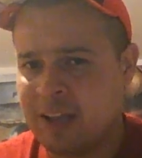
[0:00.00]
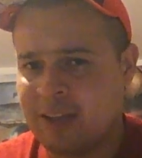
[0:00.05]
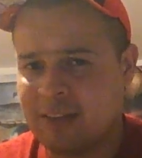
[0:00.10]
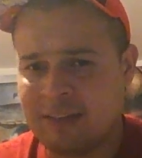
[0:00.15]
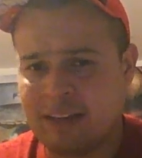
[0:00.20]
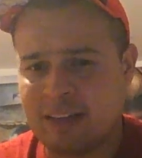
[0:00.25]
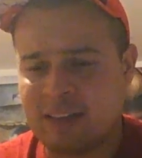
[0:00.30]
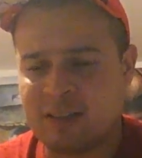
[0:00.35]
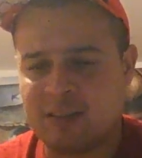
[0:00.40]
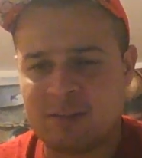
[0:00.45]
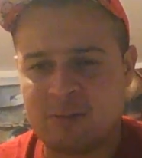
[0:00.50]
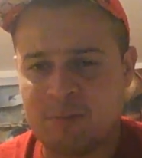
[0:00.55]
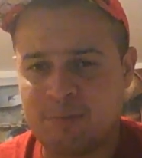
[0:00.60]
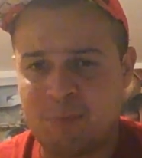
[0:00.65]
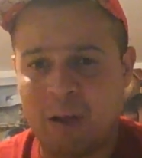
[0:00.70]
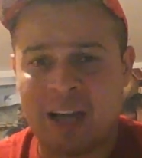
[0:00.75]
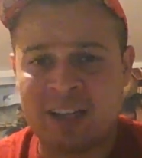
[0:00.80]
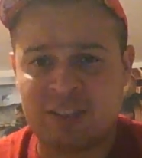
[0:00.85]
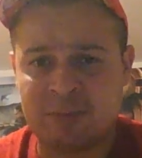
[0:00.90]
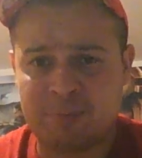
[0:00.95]
It's like
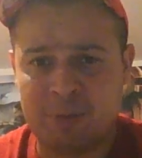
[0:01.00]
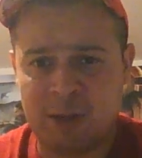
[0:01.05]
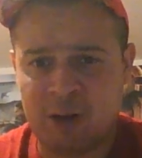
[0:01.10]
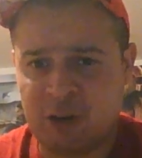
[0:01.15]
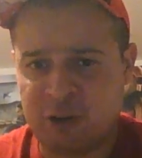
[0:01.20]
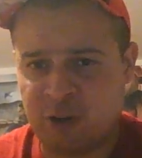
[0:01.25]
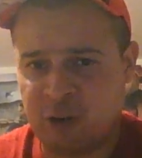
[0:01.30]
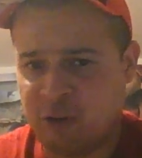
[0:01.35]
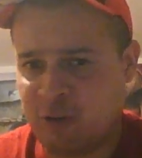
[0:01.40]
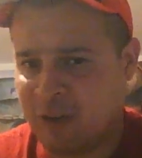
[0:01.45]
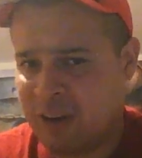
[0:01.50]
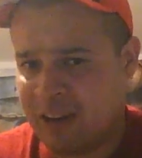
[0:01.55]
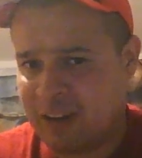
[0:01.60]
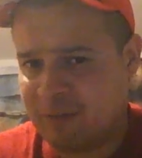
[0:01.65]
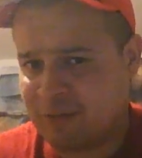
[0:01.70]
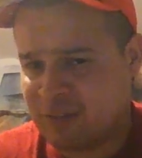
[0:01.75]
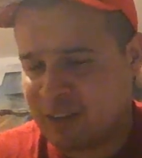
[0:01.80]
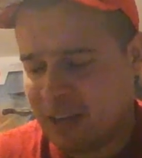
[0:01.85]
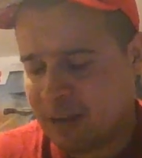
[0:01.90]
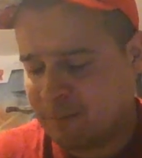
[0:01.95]
I spit on your
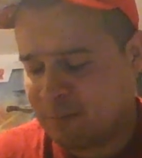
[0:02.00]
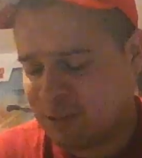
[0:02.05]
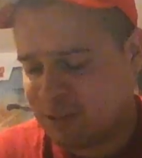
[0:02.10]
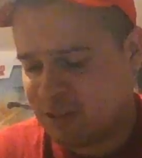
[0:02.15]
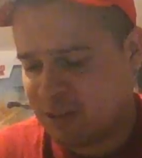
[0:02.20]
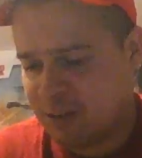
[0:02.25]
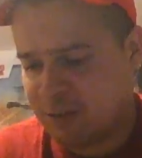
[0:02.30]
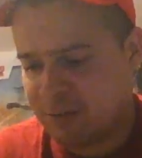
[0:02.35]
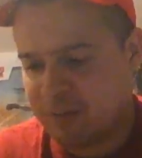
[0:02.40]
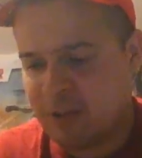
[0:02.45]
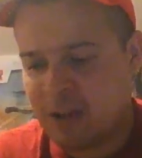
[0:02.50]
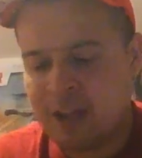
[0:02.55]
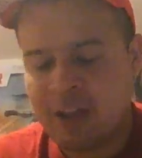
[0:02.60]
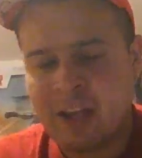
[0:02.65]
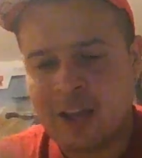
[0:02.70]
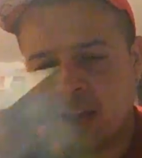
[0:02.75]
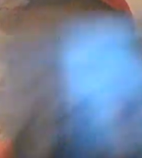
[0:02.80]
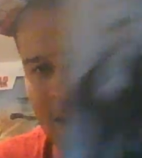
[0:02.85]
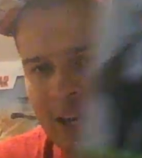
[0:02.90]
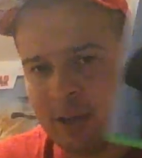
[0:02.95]
grave type stuff.
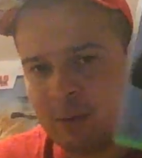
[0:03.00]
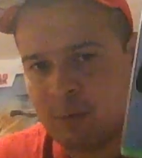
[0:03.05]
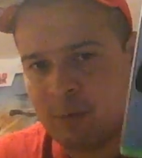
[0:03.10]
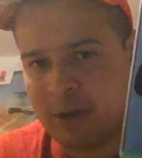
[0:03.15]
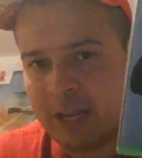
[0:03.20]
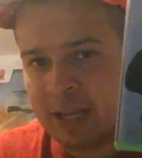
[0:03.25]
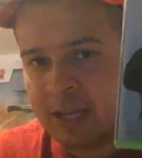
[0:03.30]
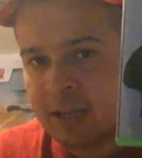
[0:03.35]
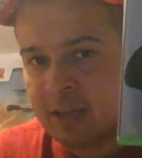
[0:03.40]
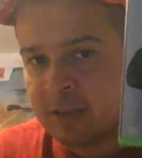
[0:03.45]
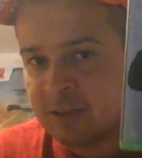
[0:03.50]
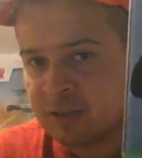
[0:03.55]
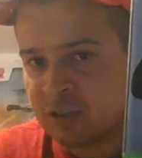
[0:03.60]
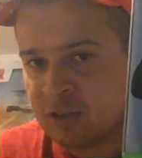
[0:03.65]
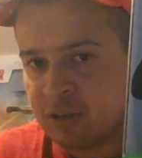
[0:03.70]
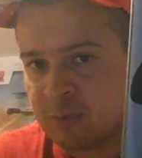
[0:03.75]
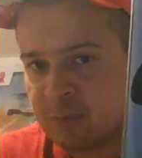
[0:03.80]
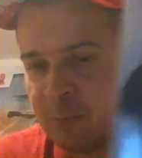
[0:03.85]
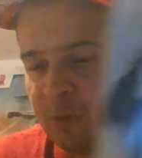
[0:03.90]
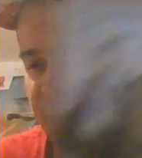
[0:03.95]
Anyway, it's a
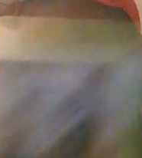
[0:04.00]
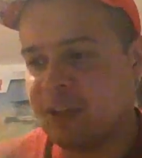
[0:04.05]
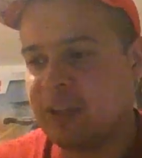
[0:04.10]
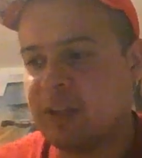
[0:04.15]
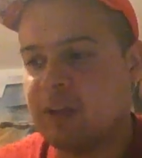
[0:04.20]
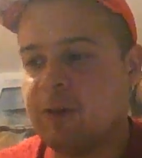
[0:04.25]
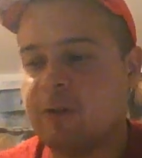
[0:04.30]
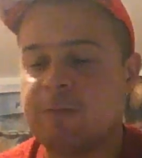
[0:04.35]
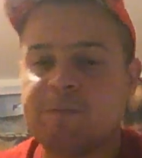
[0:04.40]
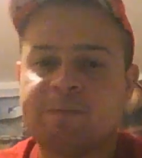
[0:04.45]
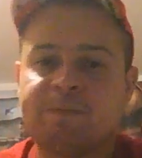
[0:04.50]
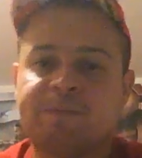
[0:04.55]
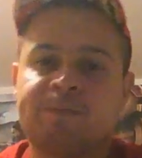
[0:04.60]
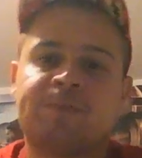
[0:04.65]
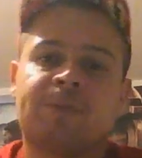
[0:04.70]
good movie though.